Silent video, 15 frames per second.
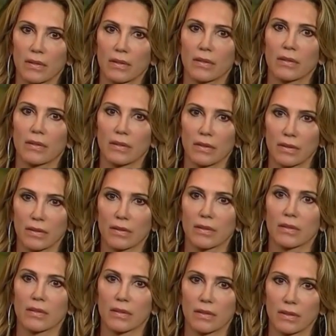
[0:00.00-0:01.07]

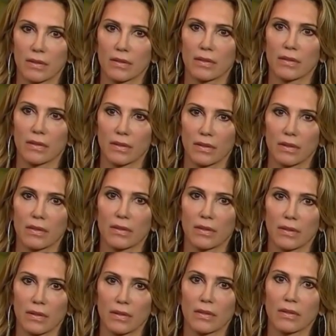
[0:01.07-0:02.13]

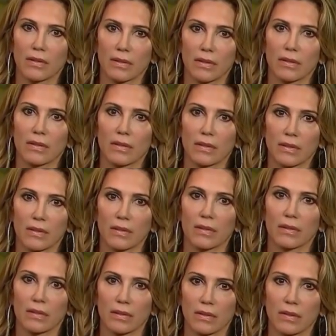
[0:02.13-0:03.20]

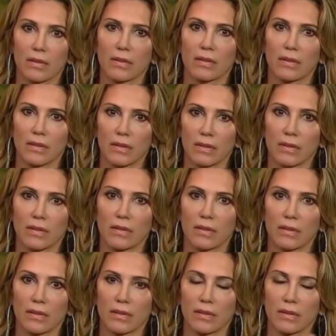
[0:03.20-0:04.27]

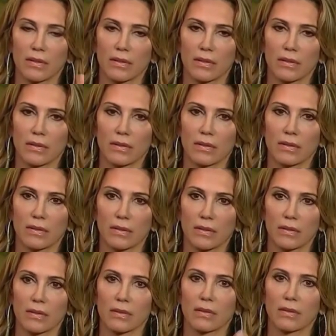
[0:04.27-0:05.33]

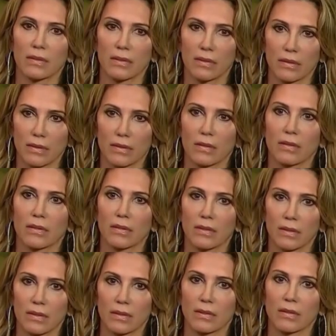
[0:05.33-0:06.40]

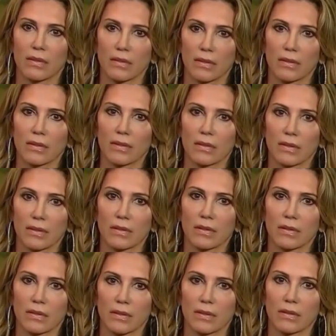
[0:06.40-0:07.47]

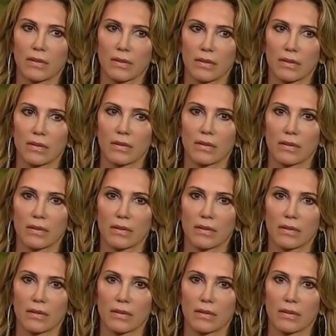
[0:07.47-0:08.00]
The person shown says nothing.